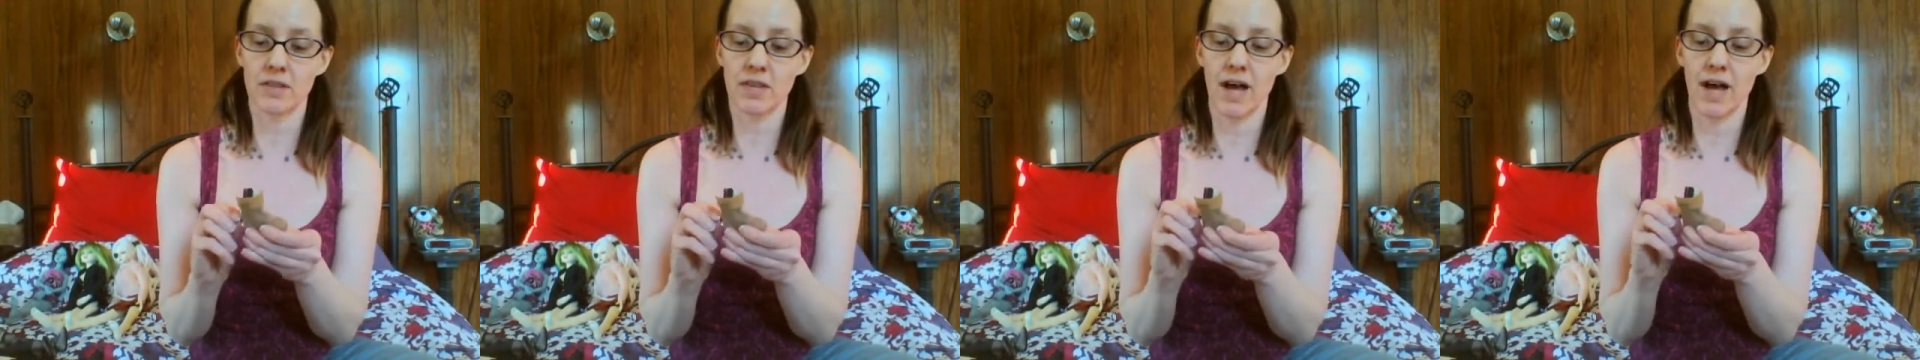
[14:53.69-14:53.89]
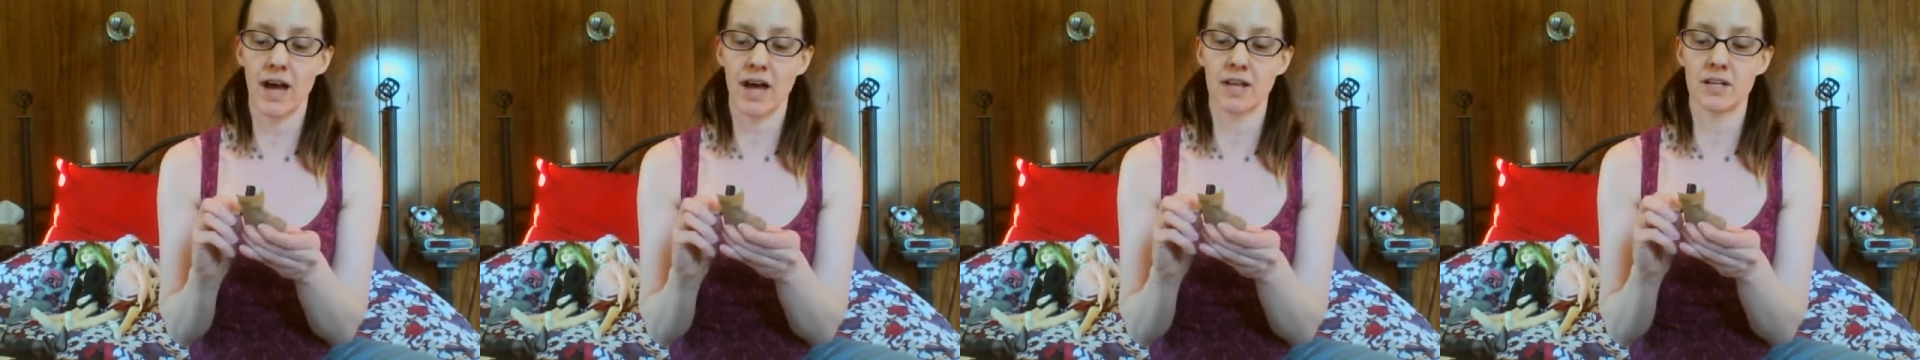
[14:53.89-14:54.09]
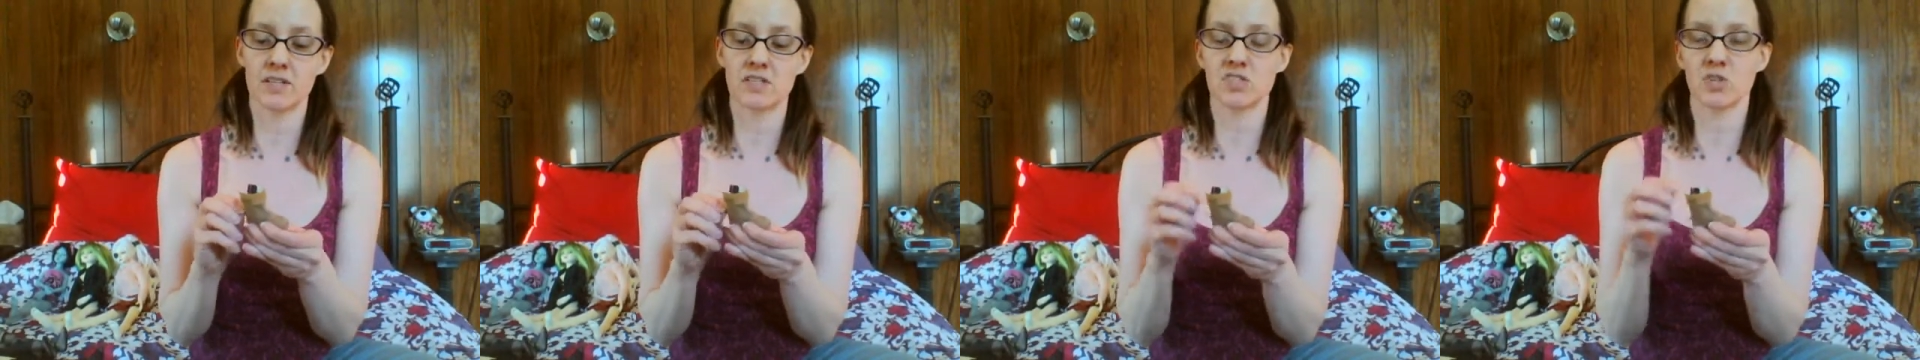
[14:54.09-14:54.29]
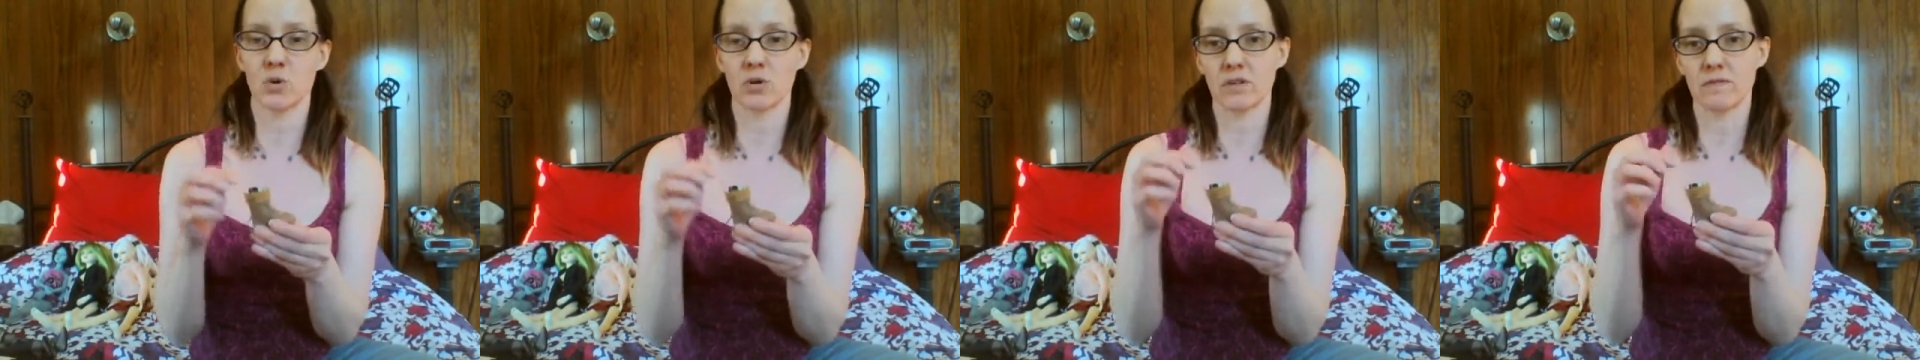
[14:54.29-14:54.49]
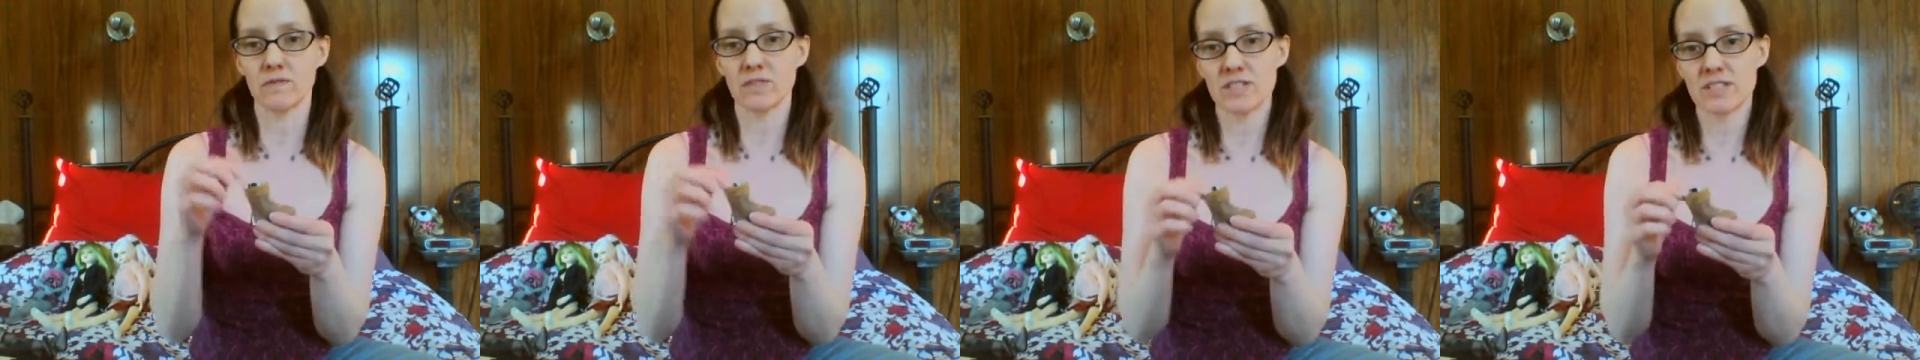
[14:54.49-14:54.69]
that is
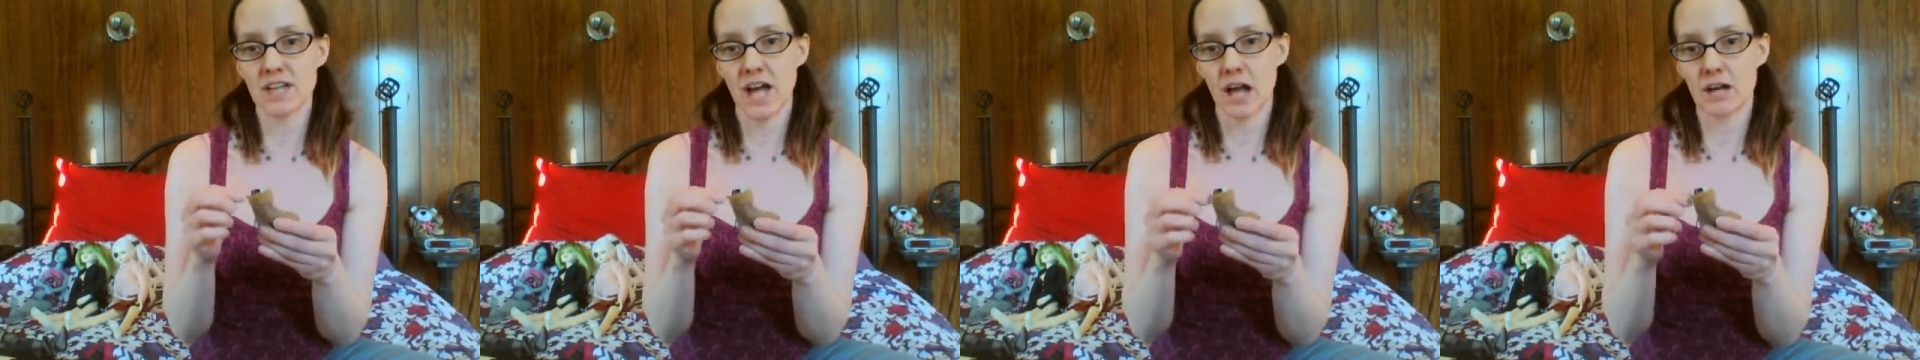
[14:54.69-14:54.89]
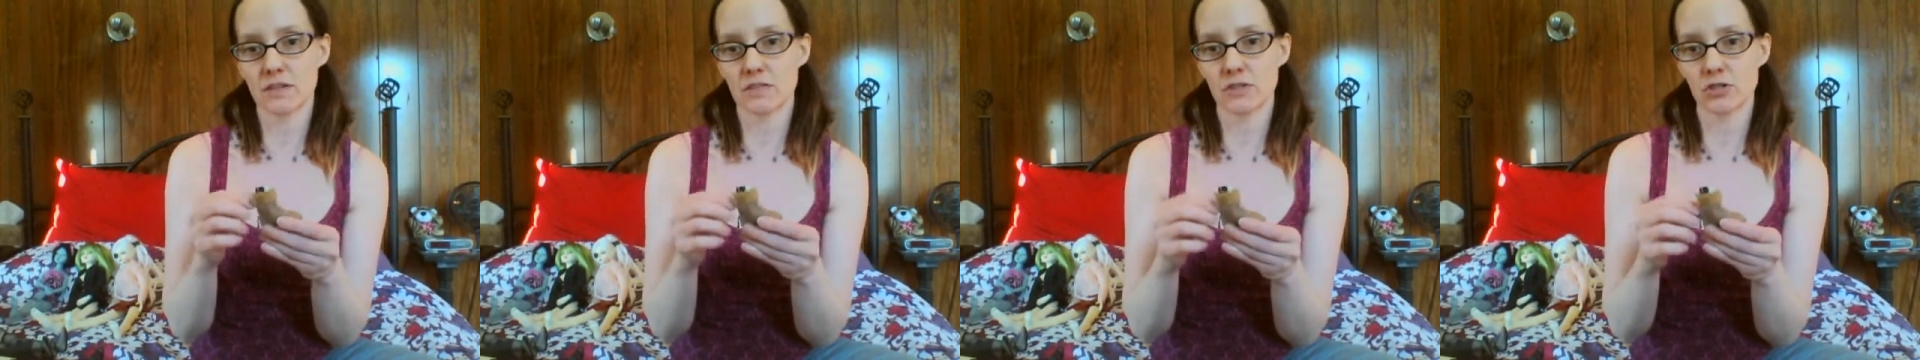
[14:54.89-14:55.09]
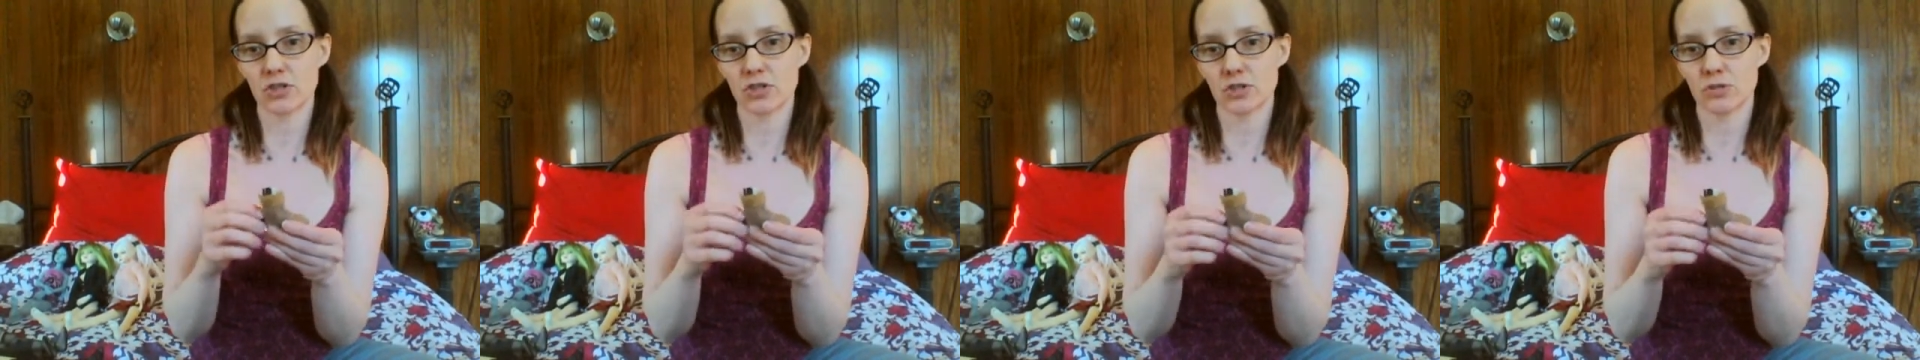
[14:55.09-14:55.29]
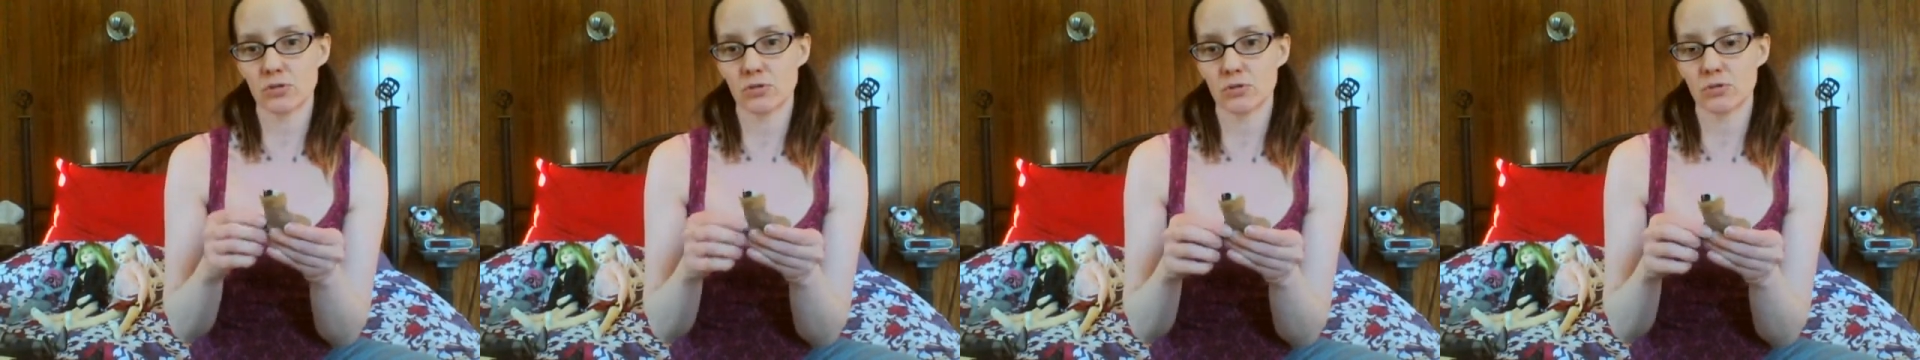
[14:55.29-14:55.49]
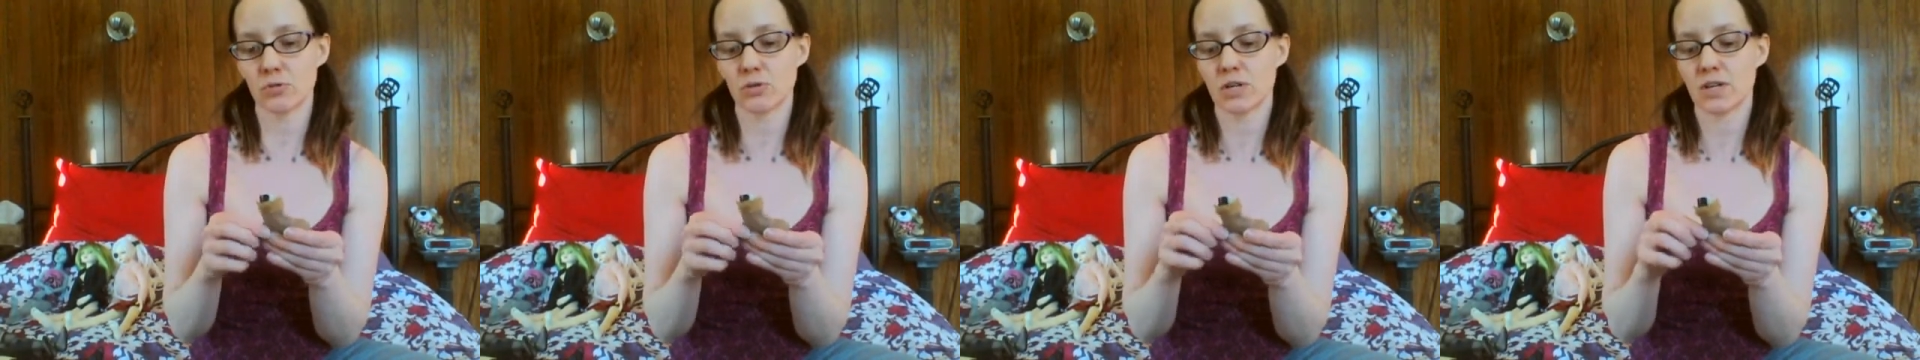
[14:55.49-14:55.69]
going to fit down in the
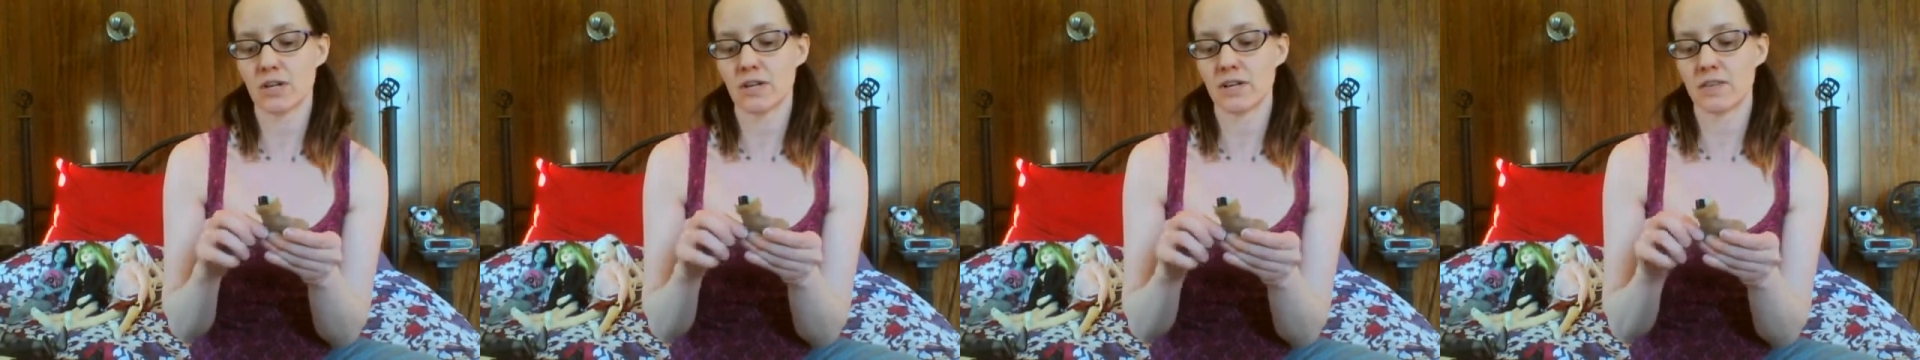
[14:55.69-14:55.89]
shoe